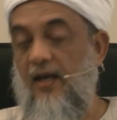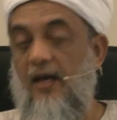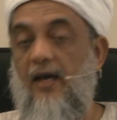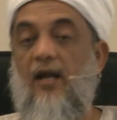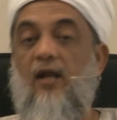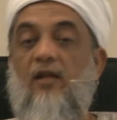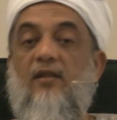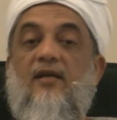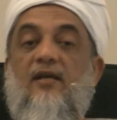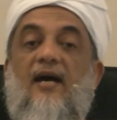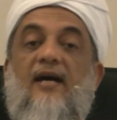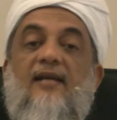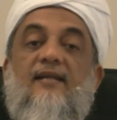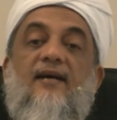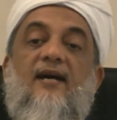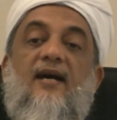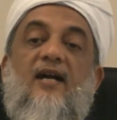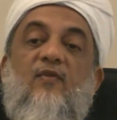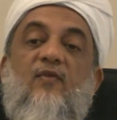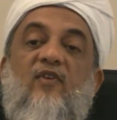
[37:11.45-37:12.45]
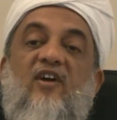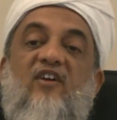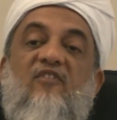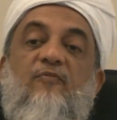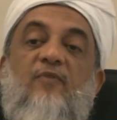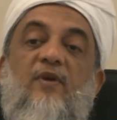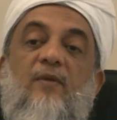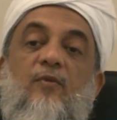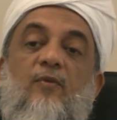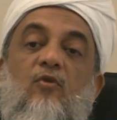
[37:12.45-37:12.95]
And on the other hand, we
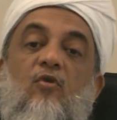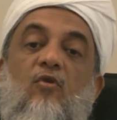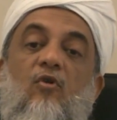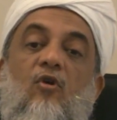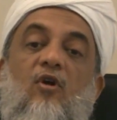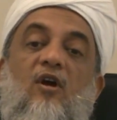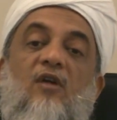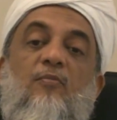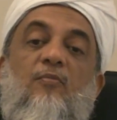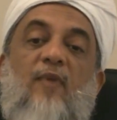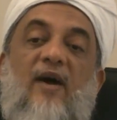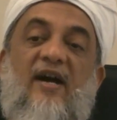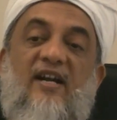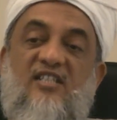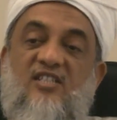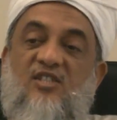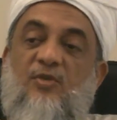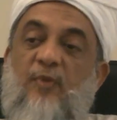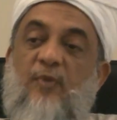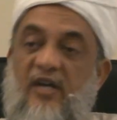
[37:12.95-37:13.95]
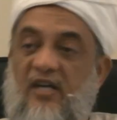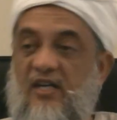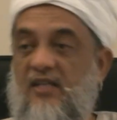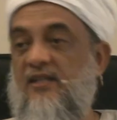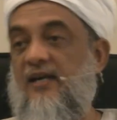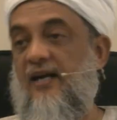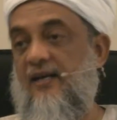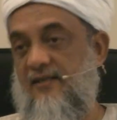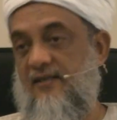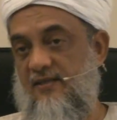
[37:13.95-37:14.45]
have people who go and participate
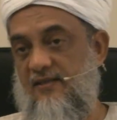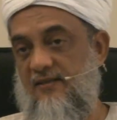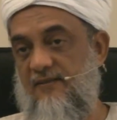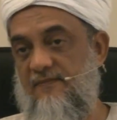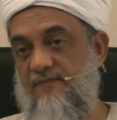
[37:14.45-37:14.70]
in that.